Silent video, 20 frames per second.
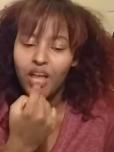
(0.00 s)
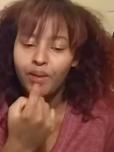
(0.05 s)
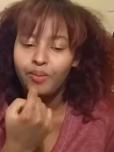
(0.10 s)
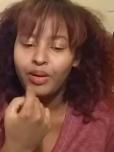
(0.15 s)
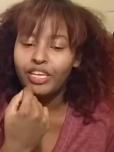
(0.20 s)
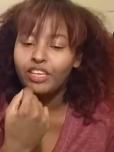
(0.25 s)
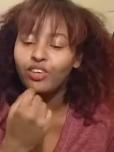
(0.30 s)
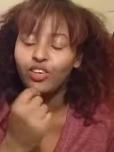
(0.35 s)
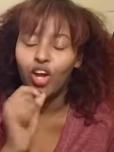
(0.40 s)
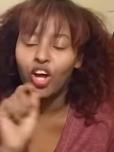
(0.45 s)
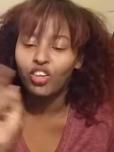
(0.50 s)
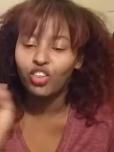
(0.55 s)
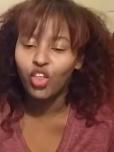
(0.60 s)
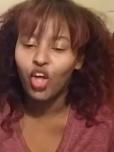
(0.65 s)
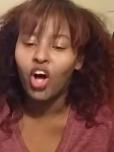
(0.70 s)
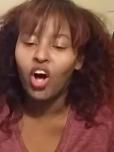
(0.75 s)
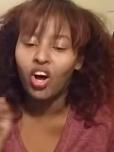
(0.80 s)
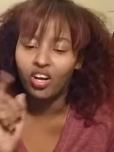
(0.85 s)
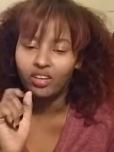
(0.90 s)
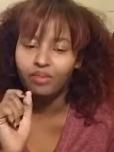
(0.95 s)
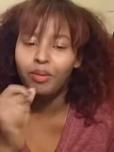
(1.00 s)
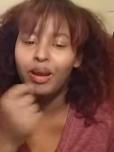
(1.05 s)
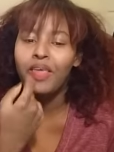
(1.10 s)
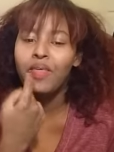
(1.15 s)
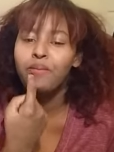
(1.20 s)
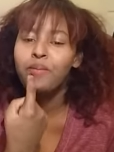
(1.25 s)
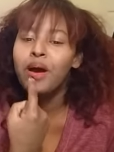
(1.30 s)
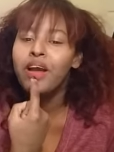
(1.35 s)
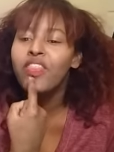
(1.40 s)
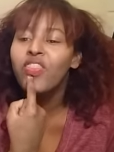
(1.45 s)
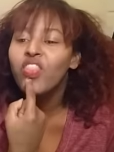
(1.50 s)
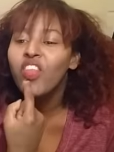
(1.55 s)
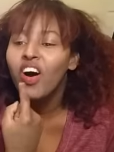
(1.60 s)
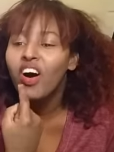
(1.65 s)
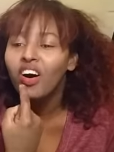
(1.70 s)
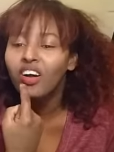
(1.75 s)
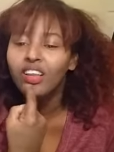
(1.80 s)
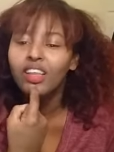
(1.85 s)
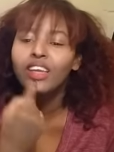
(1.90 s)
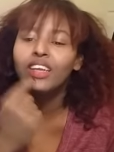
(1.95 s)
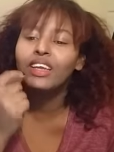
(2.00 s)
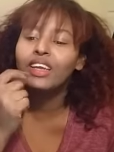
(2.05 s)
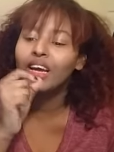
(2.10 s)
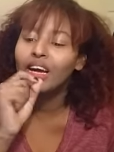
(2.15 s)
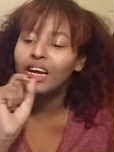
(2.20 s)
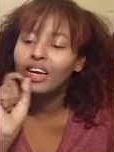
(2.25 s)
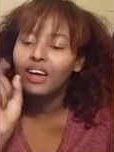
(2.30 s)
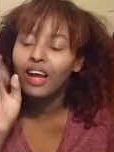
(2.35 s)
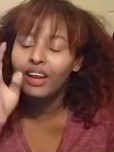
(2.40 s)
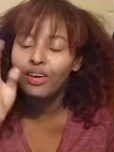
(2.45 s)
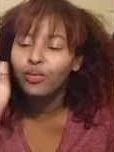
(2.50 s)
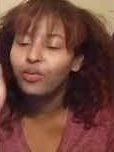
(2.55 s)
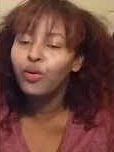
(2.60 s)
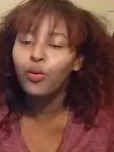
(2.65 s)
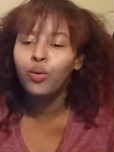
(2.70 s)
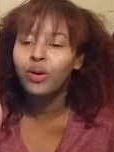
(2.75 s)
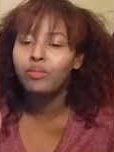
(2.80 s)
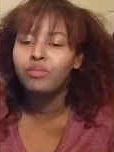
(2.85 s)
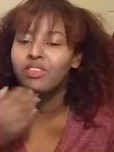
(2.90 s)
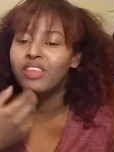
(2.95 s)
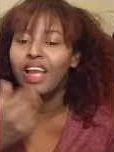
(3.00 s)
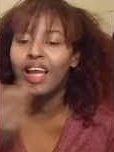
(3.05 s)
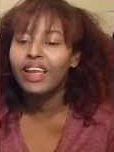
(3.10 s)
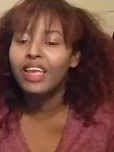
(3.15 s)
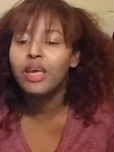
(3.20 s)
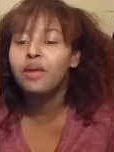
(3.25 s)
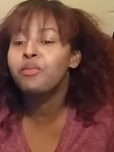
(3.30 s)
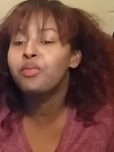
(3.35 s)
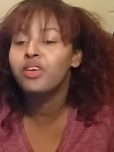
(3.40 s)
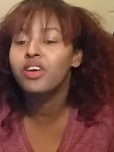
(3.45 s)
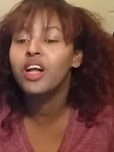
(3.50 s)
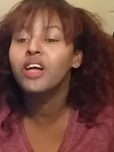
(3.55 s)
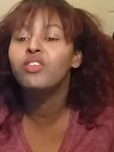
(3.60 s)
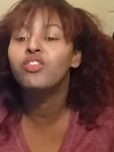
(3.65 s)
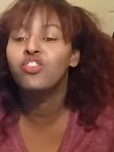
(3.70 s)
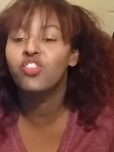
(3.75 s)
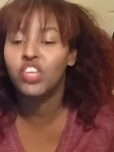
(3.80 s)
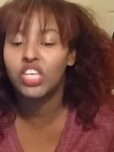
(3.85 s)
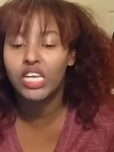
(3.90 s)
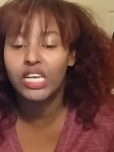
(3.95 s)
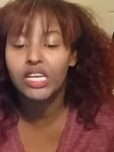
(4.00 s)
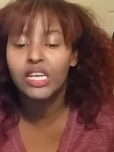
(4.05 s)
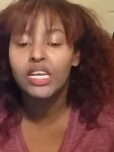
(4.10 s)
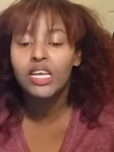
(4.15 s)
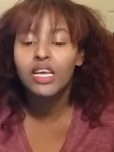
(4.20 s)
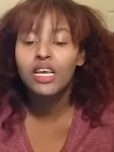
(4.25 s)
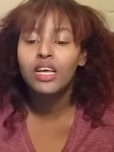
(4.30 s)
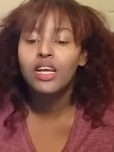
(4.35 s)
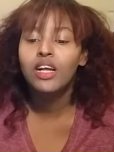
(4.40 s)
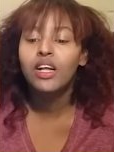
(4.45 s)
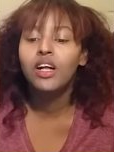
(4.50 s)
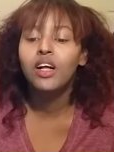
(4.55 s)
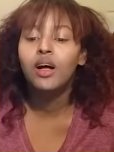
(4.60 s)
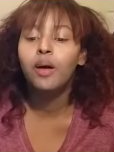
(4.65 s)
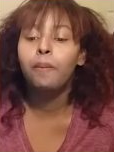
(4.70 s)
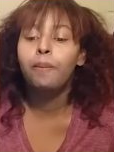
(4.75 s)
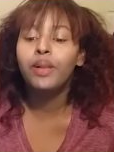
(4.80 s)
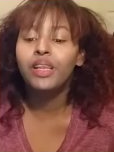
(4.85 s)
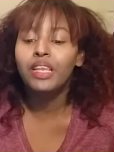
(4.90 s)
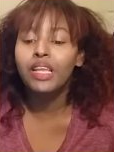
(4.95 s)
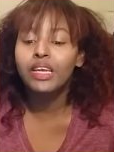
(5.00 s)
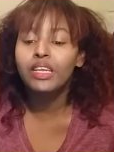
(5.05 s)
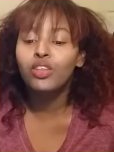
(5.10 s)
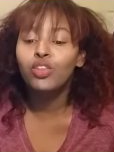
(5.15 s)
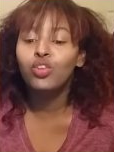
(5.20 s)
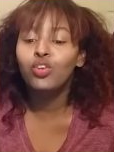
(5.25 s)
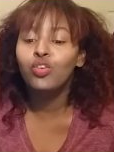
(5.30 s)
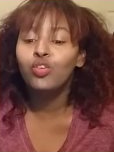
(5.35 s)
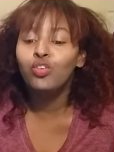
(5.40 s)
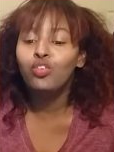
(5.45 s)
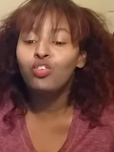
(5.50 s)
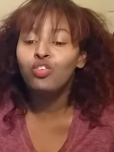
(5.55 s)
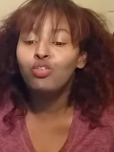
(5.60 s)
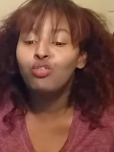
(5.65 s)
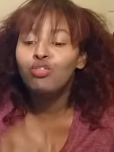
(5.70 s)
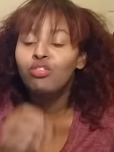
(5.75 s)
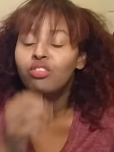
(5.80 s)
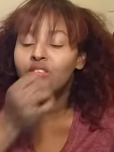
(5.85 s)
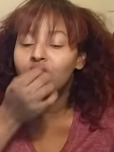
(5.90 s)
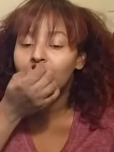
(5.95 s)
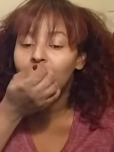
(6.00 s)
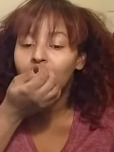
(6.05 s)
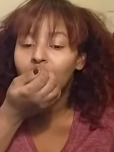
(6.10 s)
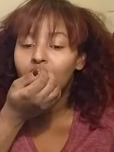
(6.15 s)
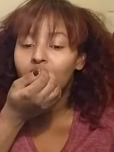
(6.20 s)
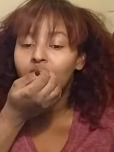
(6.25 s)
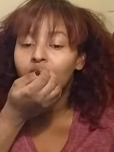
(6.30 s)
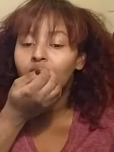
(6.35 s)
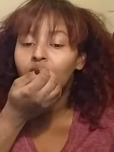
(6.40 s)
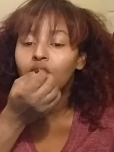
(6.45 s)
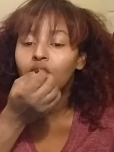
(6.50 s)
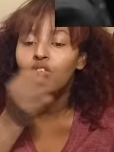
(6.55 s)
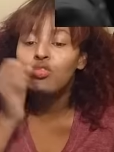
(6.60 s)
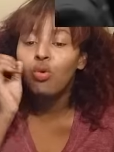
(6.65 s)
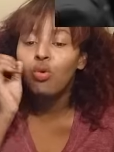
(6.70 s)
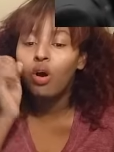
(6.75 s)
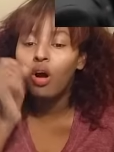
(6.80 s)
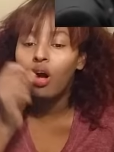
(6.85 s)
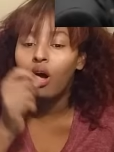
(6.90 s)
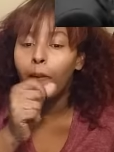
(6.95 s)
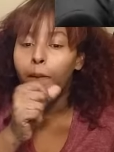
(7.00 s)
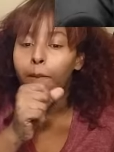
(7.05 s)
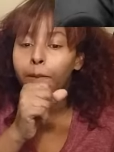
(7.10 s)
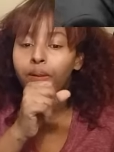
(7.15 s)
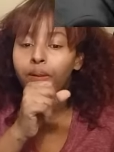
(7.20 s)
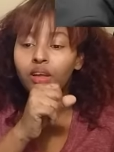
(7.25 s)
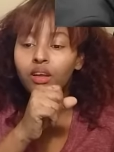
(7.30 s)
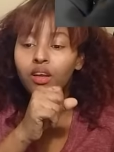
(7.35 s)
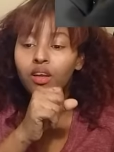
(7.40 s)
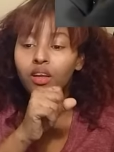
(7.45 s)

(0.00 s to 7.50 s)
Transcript: My, not tongue, my, my thong. Like, I don't know what I'm saying. I can't pronounce shit. But like, did you see Jong Up?